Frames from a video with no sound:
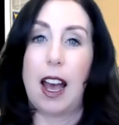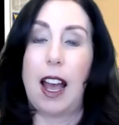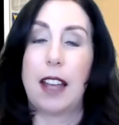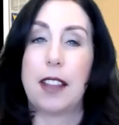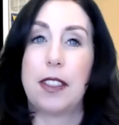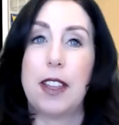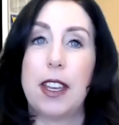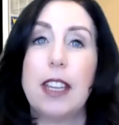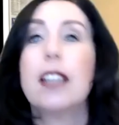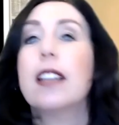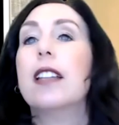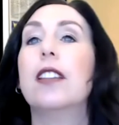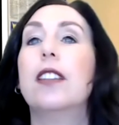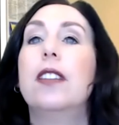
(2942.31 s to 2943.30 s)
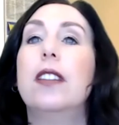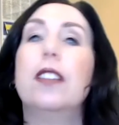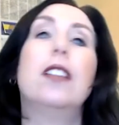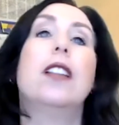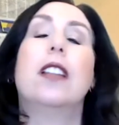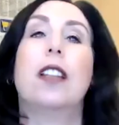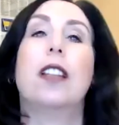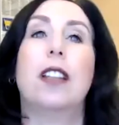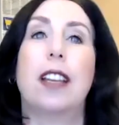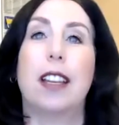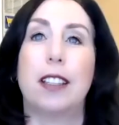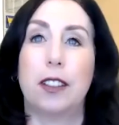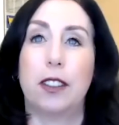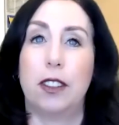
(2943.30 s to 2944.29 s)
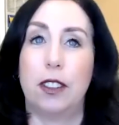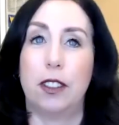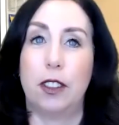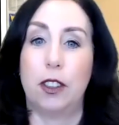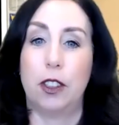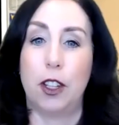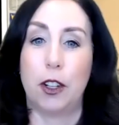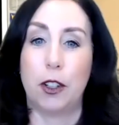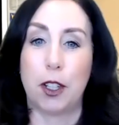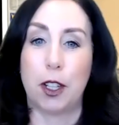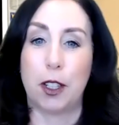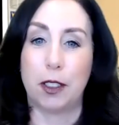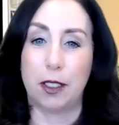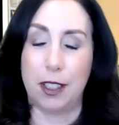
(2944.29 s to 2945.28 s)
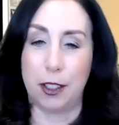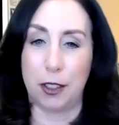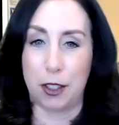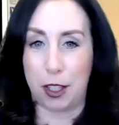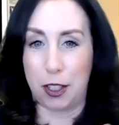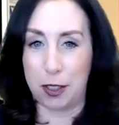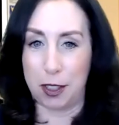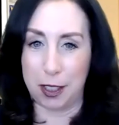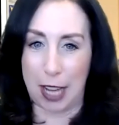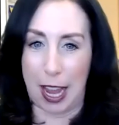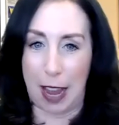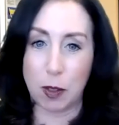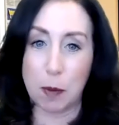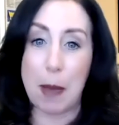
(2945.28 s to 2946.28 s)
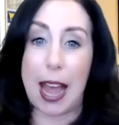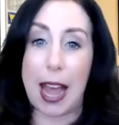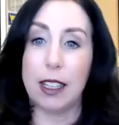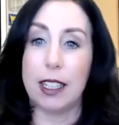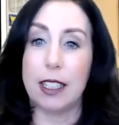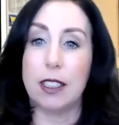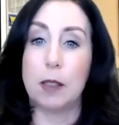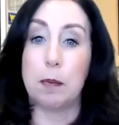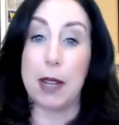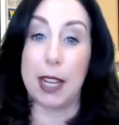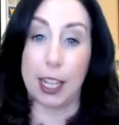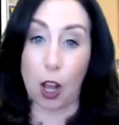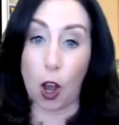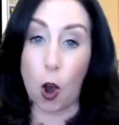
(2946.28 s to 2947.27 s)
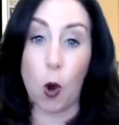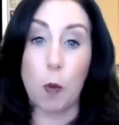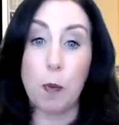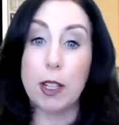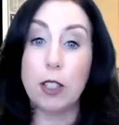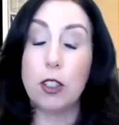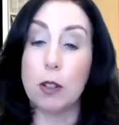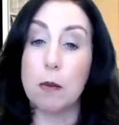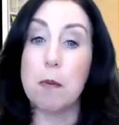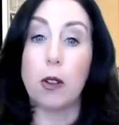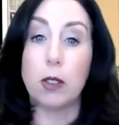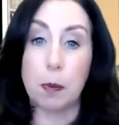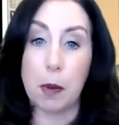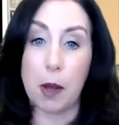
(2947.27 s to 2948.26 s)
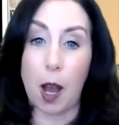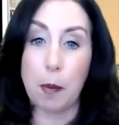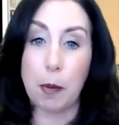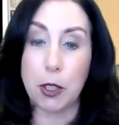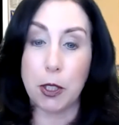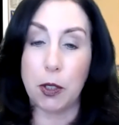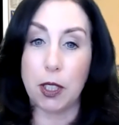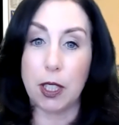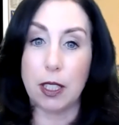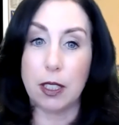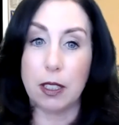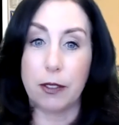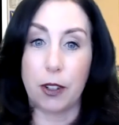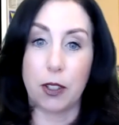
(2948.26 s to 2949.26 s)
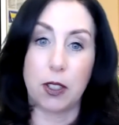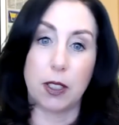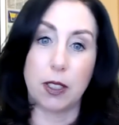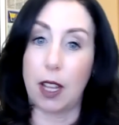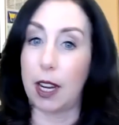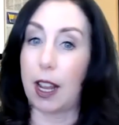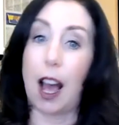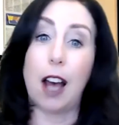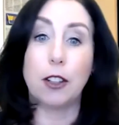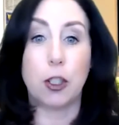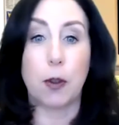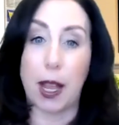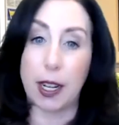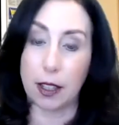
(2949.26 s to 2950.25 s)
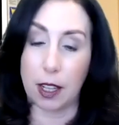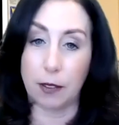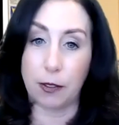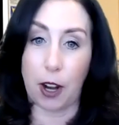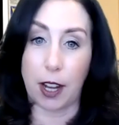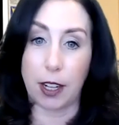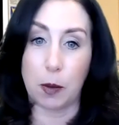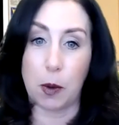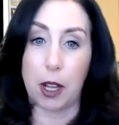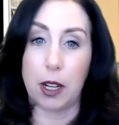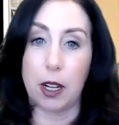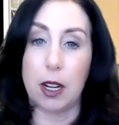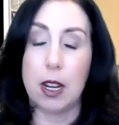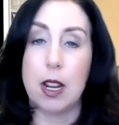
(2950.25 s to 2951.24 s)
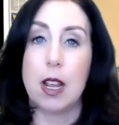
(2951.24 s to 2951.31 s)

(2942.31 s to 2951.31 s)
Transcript: I think it, uh, there's a there's a you have to balance being open to multiple opportunities versus like I'll do anything for anyone.